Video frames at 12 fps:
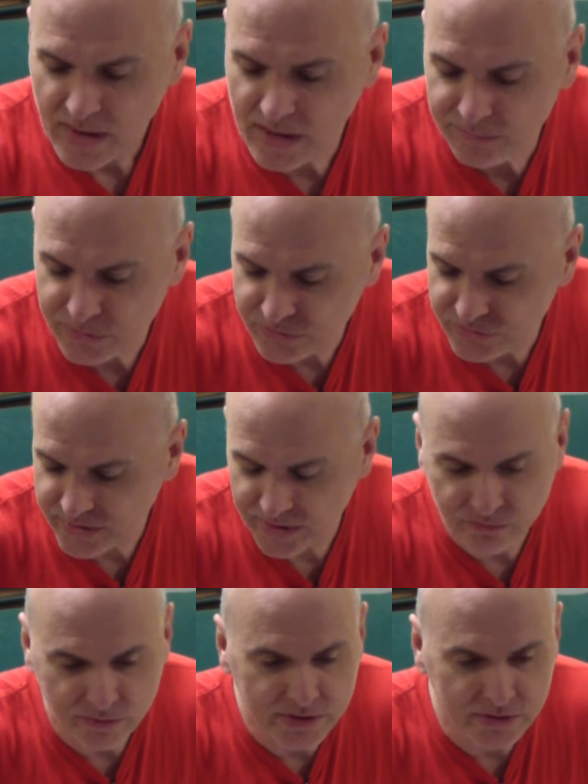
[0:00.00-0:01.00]
I'm using
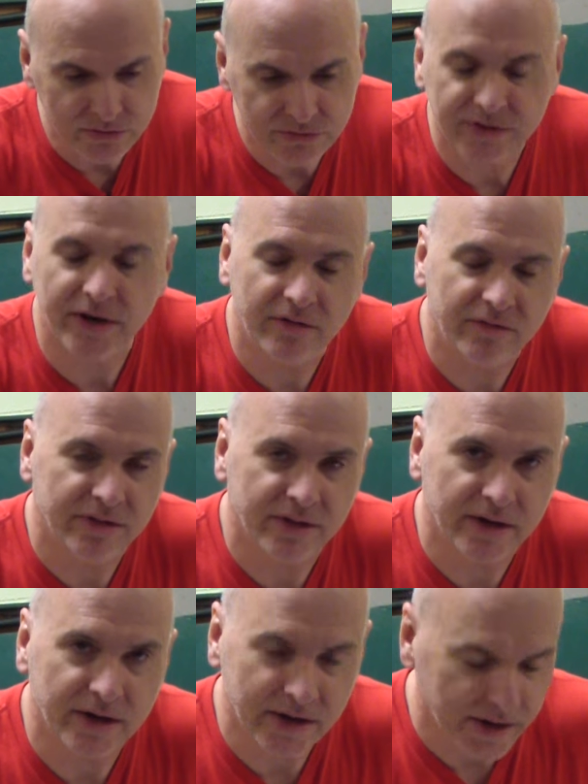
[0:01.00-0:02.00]
and reusing
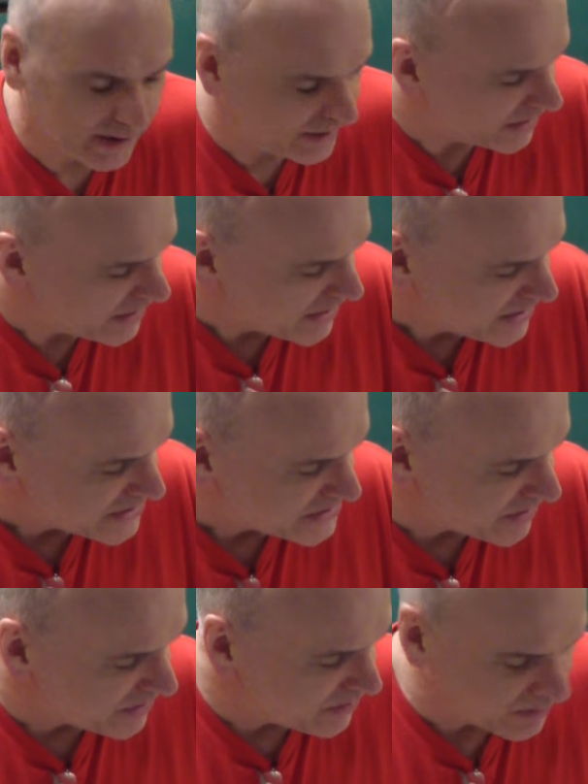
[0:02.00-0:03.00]
everything I can.
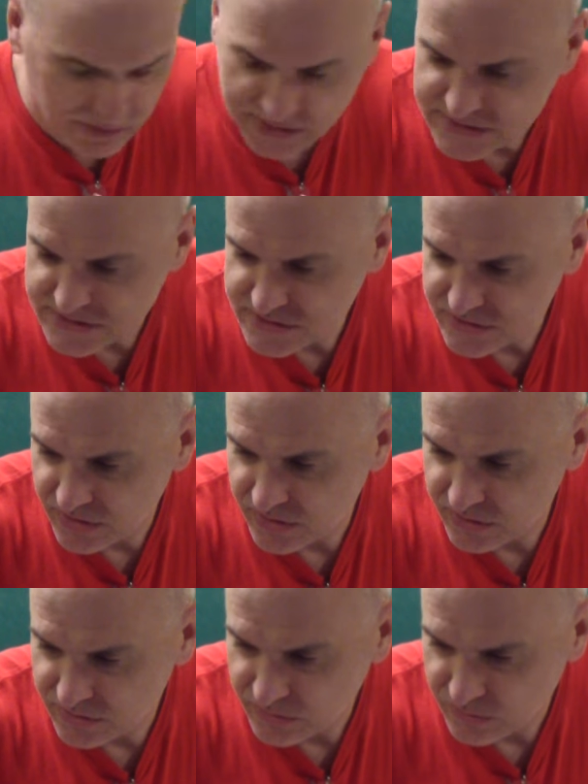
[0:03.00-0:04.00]
So let's
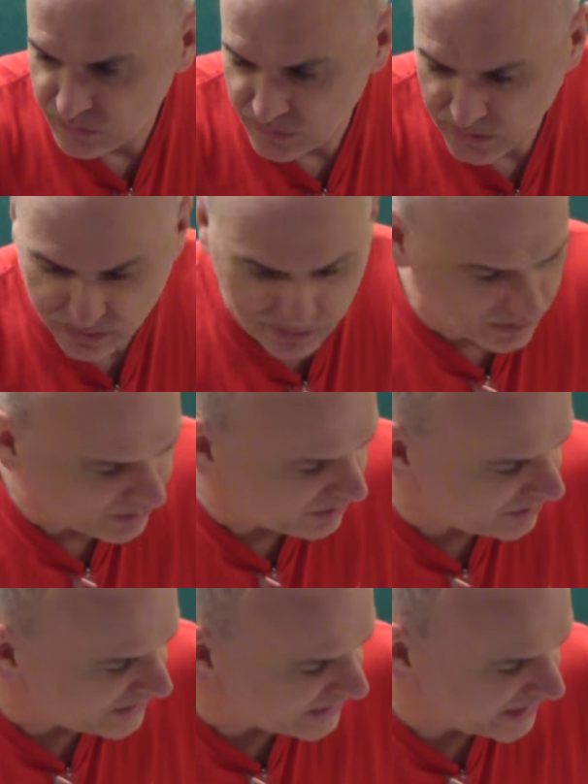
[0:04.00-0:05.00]
start with
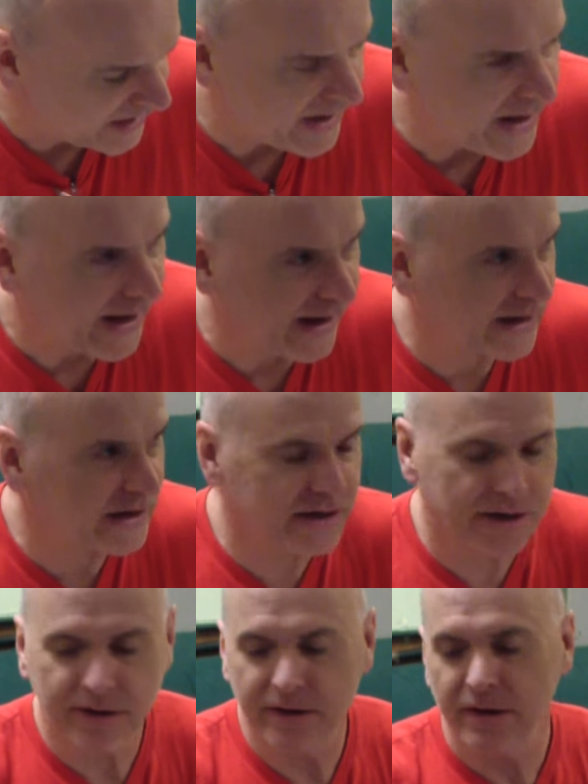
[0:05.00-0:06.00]
the neck.
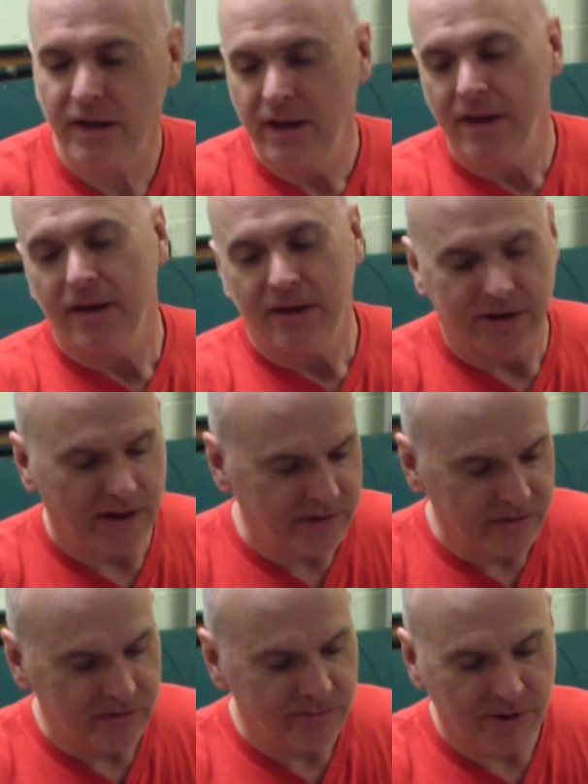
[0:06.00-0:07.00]
Down
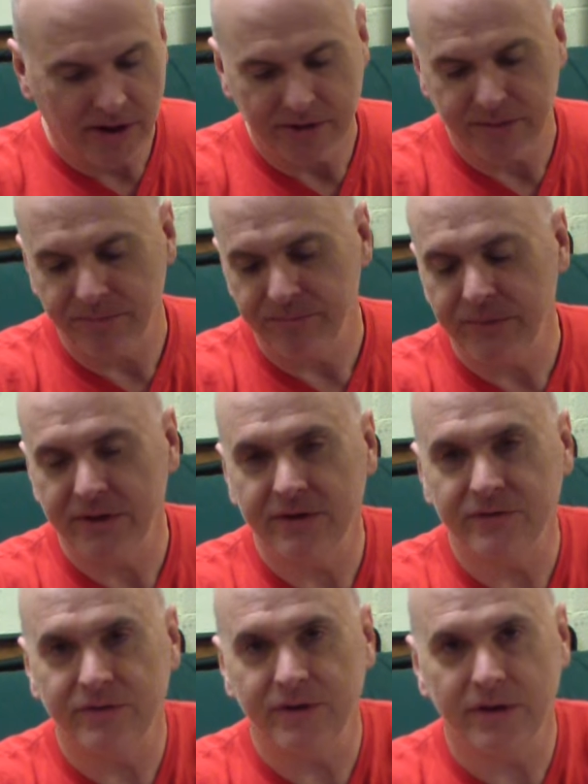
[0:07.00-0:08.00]
here at the bottom
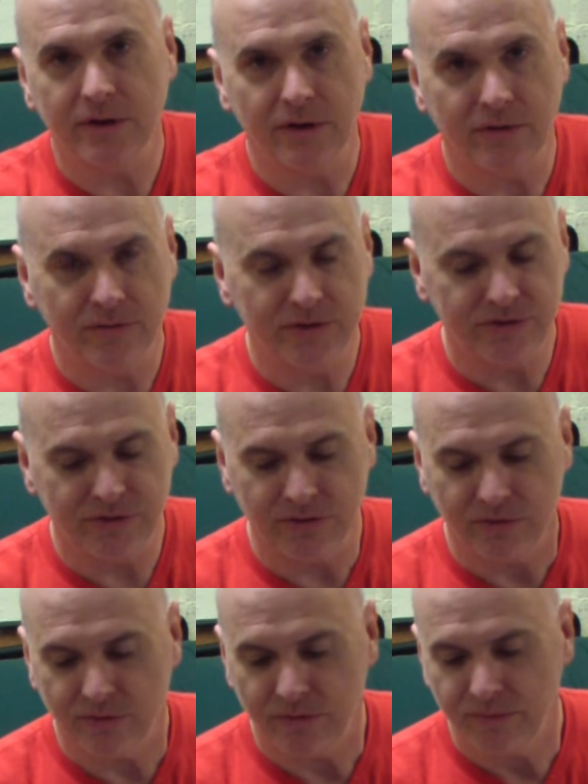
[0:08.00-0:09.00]
is the
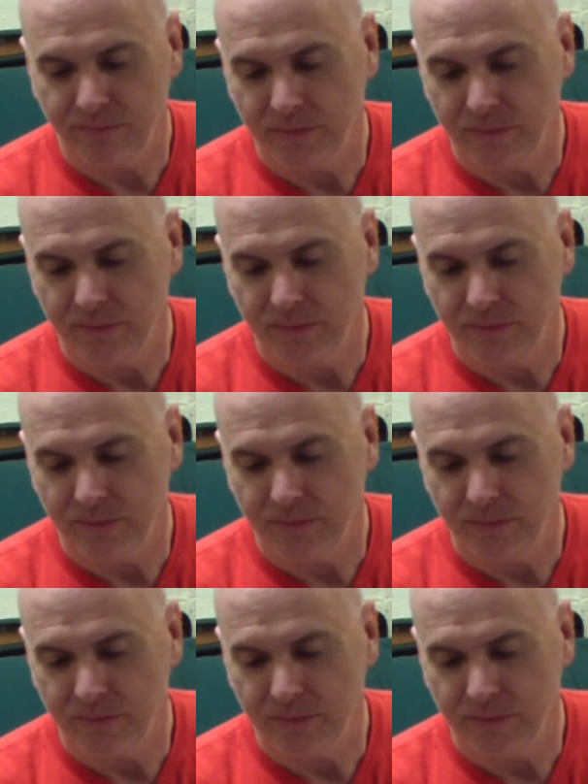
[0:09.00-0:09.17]
original